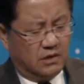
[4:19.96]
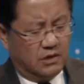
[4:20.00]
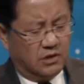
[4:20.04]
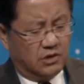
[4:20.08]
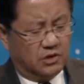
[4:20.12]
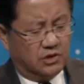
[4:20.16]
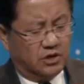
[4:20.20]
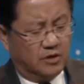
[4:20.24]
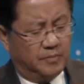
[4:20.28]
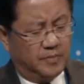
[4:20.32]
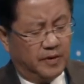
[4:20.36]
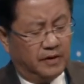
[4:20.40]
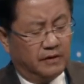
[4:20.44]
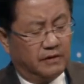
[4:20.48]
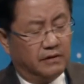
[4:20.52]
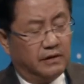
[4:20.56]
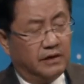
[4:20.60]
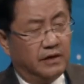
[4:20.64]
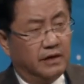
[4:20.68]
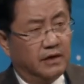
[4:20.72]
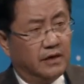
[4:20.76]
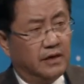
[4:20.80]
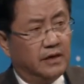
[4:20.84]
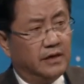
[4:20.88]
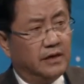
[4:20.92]
shipping
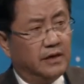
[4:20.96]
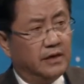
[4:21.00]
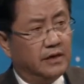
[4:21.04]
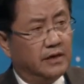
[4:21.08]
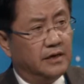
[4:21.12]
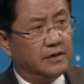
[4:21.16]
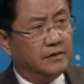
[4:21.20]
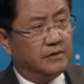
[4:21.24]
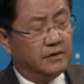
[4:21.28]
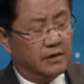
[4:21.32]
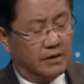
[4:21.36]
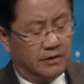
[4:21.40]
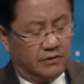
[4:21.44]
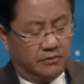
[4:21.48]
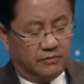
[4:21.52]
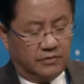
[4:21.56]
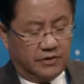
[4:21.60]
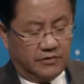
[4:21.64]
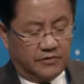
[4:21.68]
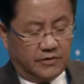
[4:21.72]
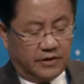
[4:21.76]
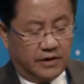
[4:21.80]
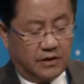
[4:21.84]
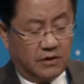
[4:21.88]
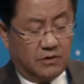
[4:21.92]
nearly
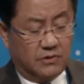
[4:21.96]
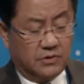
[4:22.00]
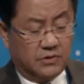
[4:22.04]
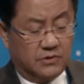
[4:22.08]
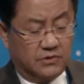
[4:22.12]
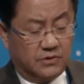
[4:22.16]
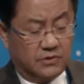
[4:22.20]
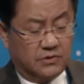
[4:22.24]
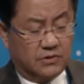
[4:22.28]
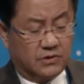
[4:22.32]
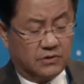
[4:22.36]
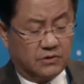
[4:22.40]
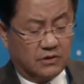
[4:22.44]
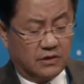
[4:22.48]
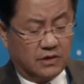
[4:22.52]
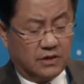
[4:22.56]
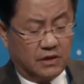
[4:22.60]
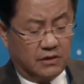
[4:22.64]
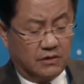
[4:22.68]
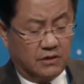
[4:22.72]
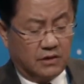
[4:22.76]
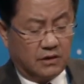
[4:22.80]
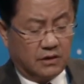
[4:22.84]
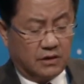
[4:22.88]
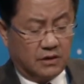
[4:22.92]
800,000
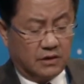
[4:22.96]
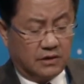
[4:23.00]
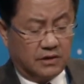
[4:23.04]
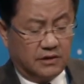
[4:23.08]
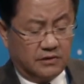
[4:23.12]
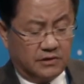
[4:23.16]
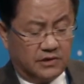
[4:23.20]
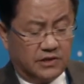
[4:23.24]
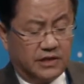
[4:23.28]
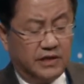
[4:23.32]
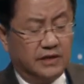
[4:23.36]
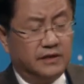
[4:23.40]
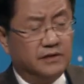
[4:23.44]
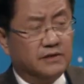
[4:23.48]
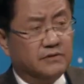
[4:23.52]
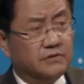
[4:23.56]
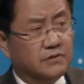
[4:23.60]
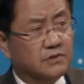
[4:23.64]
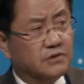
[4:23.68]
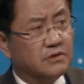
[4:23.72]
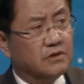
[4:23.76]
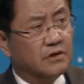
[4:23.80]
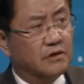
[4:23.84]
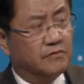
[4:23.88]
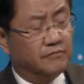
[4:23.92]

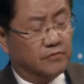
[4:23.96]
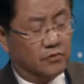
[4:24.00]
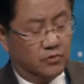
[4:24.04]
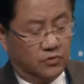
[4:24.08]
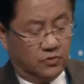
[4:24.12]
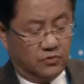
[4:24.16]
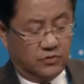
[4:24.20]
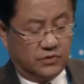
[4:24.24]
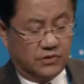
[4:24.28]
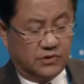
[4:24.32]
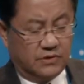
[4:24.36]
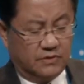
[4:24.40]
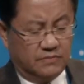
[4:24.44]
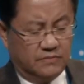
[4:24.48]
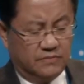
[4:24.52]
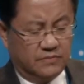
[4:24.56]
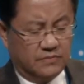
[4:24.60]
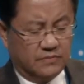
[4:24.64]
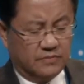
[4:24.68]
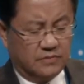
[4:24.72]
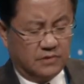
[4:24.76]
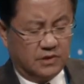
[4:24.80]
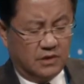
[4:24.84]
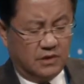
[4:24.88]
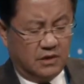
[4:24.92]
containers of goods,
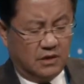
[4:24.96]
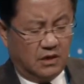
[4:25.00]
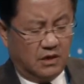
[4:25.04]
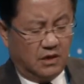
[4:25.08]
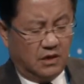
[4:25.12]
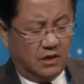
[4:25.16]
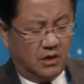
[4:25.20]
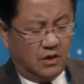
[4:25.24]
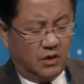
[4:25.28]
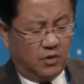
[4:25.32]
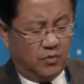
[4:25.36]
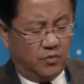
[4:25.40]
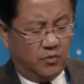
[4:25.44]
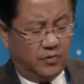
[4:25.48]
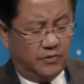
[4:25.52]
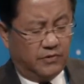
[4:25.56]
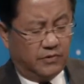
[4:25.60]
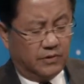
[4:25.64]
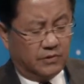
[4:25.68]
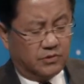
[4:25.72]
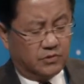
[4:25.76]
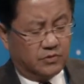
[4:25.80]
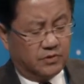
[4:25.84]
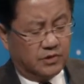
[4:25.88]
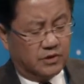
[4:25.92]
with
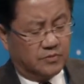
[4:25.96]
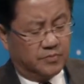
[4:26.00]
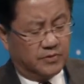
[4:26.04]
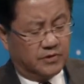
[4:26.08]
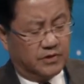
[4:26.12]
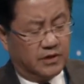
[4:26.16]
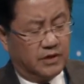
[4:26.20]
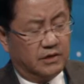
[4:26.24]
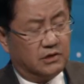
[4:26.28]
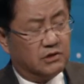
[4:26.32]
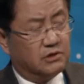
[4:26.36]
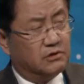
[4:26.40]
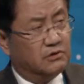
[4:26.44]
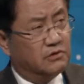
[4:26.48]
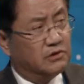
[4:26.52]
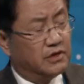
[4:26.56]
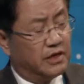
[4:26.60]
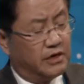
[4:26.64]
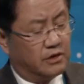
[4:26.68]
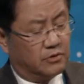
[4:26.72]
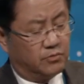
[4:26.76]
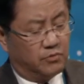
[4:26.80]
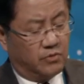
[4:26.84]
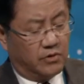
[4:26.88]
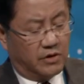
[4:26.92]
the transportation
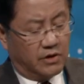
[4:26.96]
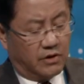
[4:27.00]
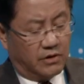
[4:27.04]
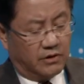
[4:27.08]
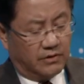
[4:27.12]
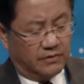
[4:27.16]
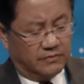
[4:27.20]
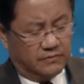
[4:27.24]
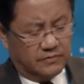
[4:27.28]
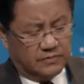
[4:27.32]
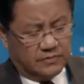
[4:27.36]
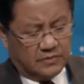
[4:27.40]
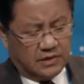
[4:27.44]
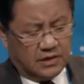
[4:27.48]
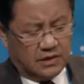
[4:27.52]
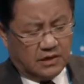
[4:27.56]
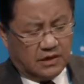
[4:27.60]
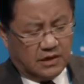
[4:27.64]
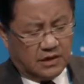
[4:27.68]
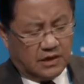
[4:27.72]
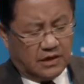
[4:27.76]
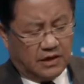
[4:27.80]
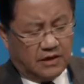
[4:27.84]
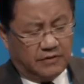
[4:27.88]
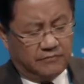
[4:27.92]
network
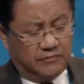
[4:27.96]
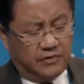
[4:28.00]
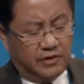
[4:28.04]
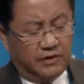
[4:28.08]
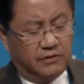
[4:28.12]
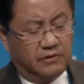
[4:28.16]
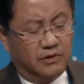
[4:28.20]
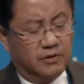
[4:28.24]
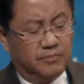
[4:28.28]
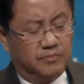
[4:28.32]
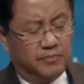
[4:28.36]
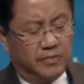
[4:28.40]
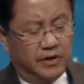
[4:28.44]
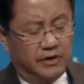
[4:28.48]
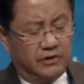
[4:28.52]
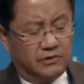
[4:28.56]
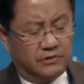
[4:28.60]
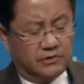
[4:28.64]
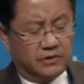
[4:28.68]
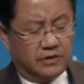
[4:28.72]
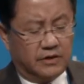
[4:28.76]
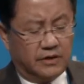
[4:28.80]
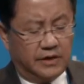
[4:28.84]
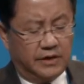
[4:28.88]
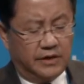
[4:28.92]
covering the
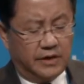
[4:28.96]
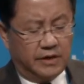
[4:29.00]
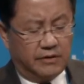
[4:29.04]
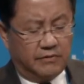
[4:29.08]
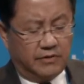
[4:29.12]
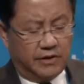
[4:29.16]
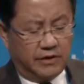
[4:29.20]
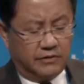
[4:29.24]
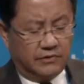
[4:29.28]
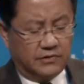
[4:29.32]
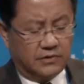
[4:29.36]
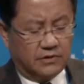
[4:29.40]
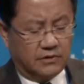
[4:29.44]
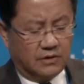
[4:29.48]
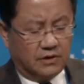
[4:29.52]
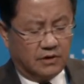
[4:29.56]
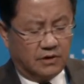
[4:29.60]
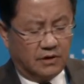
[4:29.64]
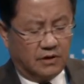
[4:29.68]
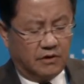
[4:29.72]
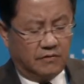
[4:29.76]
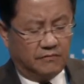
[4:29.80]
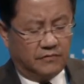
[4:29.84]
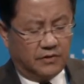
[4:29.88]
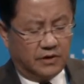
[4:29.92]
major areas
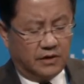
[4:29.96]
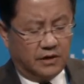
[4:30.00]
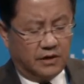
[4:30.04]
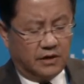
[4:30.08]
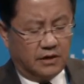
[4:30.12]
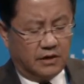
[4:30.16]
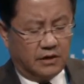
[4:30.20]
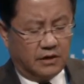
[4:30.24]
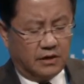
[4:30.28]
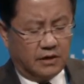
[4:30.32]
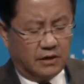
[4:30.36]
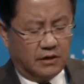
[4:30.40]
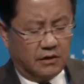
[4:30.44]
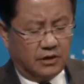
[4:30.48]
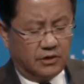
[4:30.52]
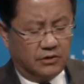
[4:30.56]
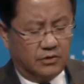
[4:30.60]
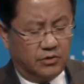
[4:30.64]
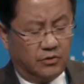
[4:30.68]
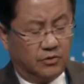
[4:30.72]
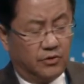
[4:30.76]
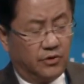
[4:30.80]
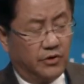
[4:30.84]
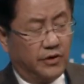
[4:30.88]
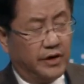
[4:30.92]
of the
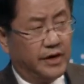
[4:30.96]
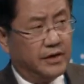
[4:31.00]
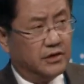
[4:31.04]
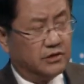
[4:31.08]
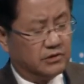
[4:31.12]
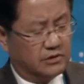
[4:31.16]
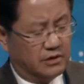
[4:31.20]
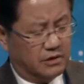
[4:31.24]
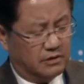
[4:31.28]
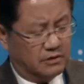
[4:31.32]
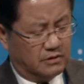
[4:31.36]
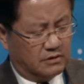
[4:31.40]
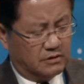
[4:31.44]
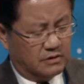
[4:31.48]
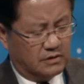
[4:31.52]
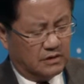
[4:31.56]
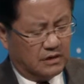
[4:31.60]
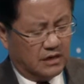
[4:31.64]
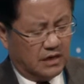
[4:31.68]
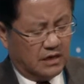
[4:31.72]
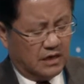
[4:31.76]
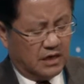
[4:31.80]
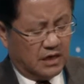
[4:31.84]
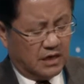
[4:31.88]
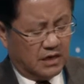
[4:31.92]
Eurasian
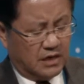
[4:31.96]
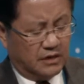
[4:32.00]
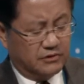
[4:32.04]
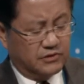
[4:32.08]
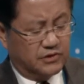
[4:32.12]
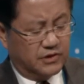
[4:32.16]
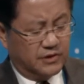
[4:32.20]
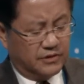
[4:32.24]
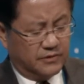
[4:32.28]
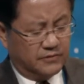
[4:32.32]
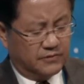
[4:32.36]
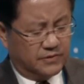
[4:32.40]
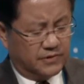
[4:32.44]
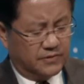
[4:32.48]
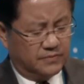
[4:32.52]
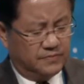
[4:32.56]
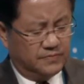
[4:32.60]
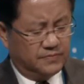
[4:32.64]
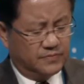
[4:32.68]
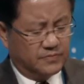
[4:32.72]
continent.